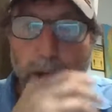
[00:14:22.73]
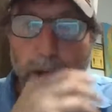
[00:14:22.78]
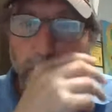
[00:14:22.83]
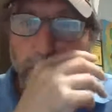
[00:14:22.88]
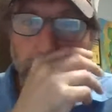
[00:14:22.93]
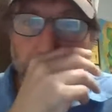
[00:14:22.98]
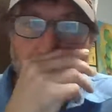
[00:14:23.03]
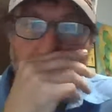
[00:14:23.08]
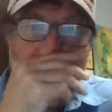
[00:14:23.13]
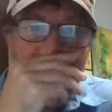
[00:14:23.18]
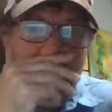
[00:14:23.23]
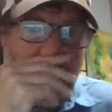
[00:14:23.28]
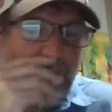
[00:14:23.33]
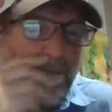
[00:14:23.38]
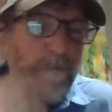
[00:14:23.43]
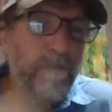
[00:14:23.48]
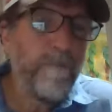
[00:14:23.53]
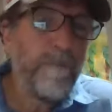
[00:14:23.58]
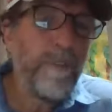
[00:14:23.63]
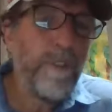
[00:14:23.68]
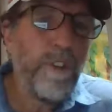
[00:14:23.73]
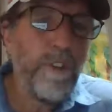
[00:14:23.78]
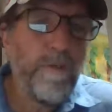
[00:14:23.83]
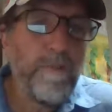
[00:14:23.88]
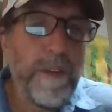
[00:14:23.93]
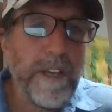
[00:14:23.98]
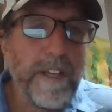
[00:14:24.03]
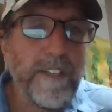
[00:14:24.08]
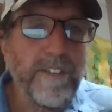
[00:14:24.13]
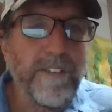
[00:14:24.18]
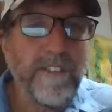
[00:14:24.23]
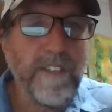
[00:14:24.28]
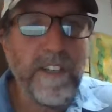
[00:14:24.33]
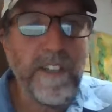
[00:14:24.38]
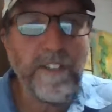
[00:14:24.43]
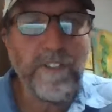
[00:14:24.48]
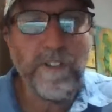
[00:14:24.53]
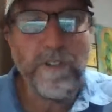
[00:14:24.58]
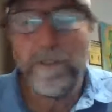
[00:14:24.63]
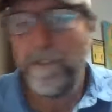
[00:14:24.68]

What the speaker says: would probably be the 2 biggest things.